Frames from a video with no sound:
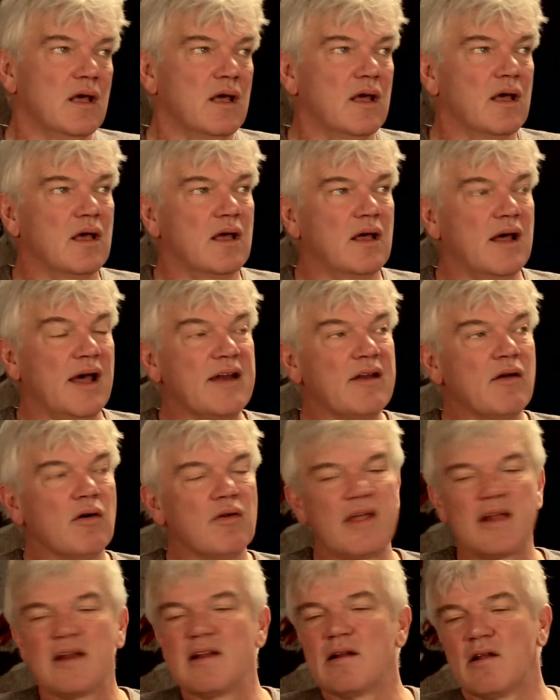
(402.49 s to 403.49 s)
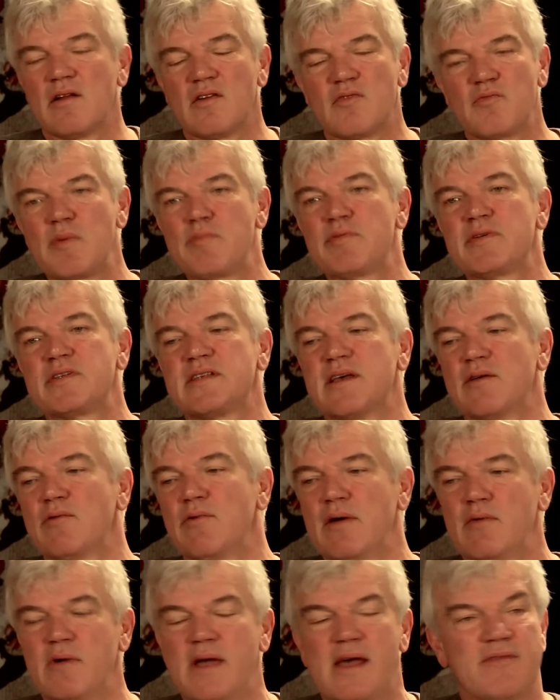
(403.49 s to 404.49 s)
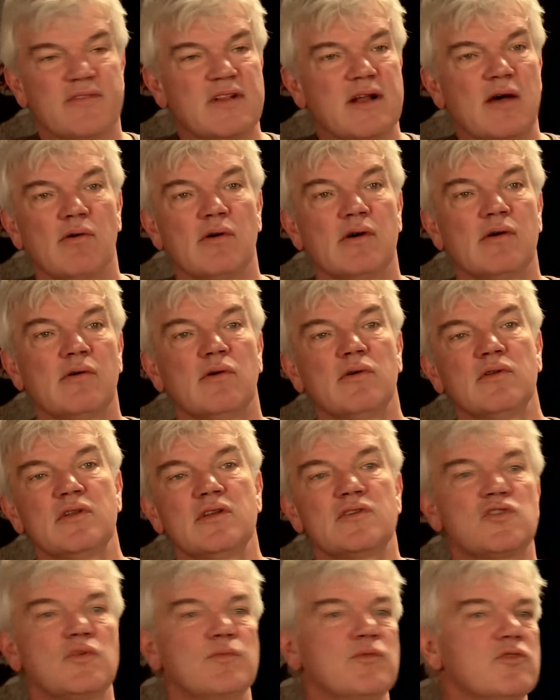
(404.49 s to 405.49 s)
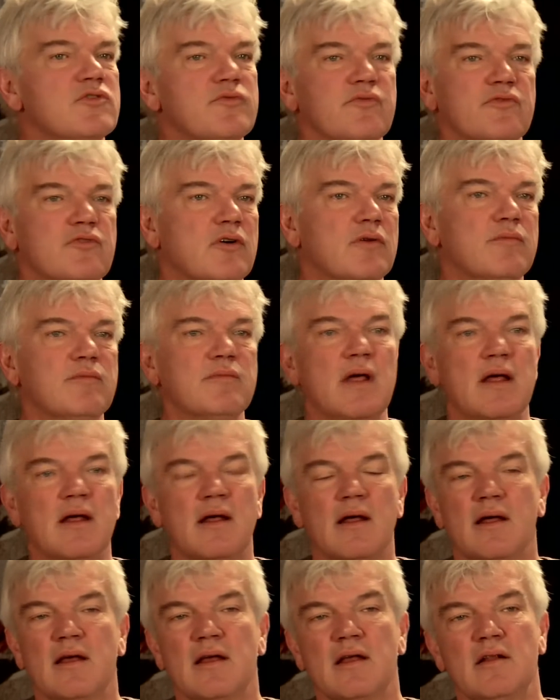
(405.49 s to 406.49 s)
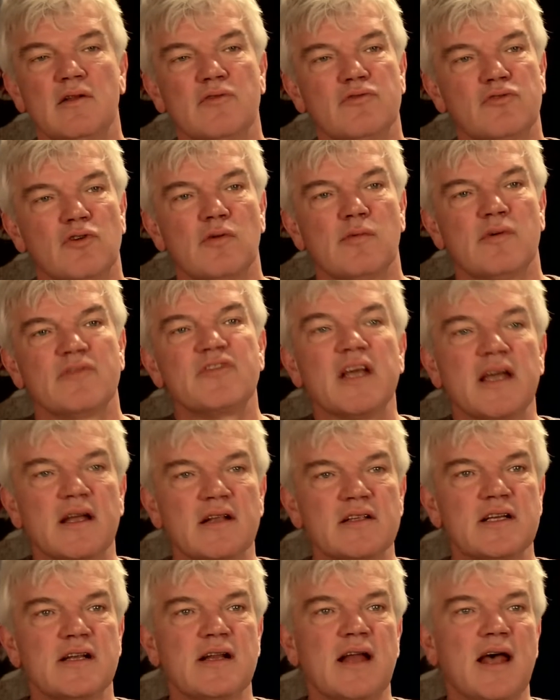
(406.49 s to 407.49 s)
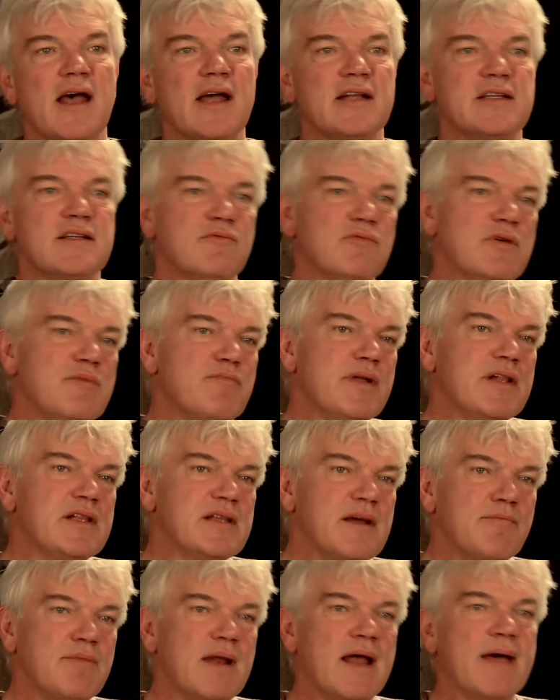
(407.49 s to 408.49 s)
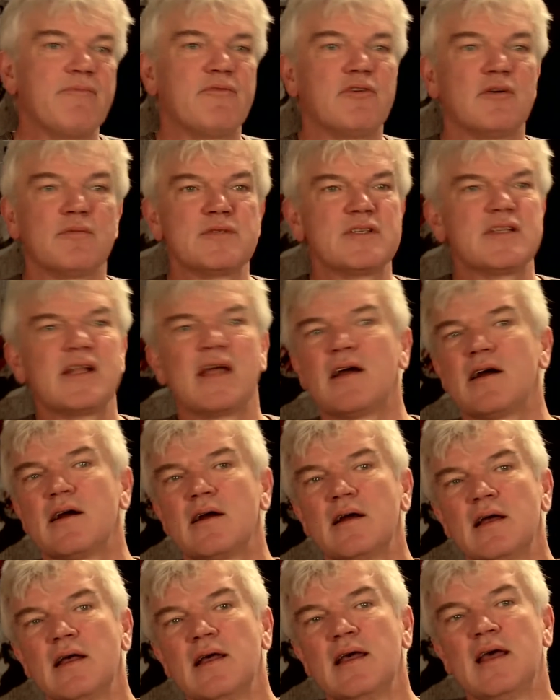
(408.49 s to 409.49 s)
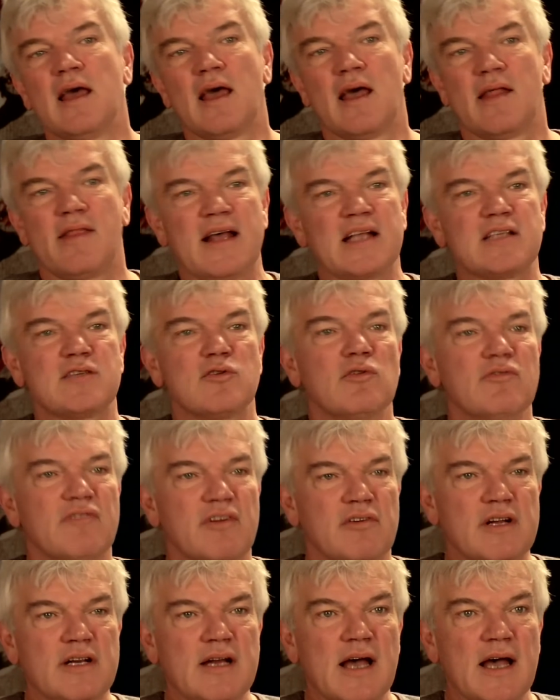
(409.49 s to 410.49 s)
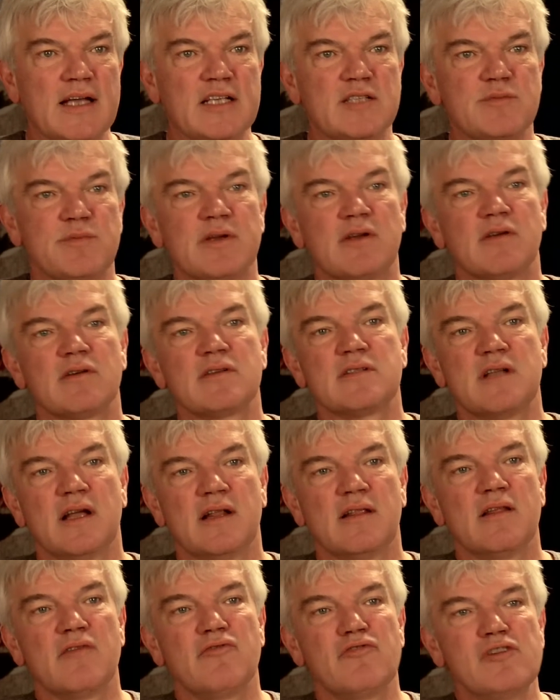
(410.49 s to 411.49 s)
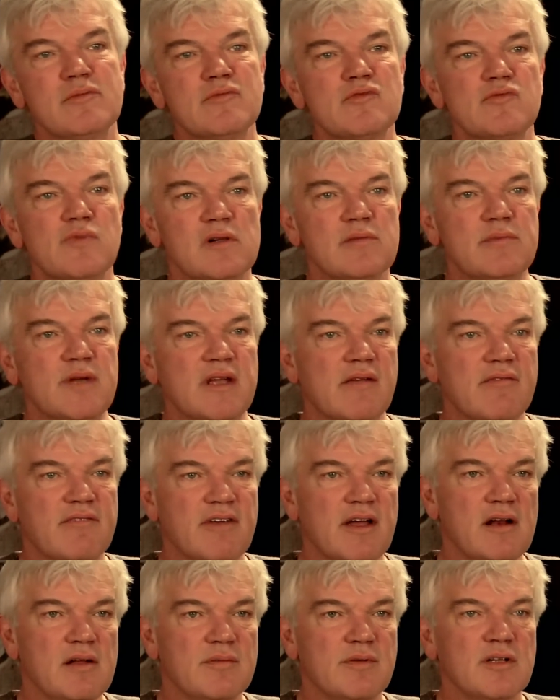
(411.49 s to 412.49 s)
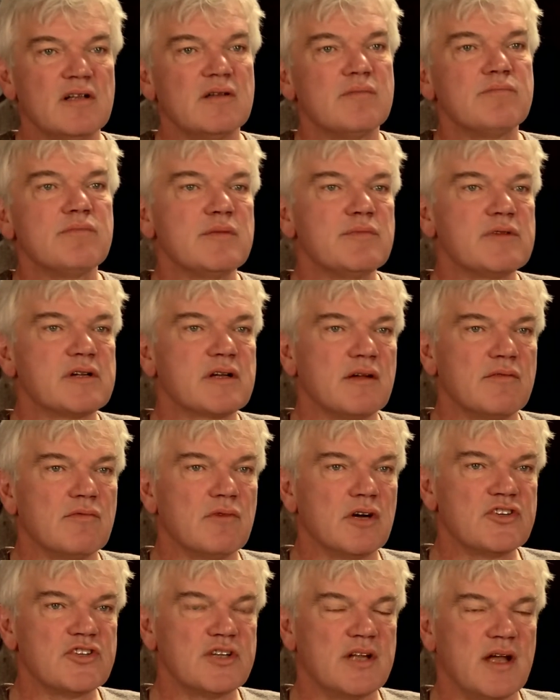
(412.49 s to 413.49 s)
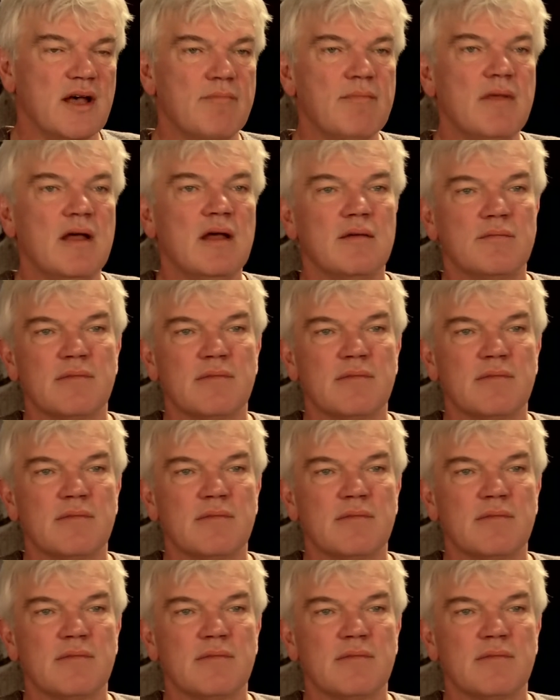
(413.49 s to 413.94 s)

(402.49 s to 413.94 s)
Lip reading: I know that a lot of people say, well, we have now our own distribution form in the form of the internet, and we build up platforms there. And that's all very nice, because then the films will be available and people can watch them.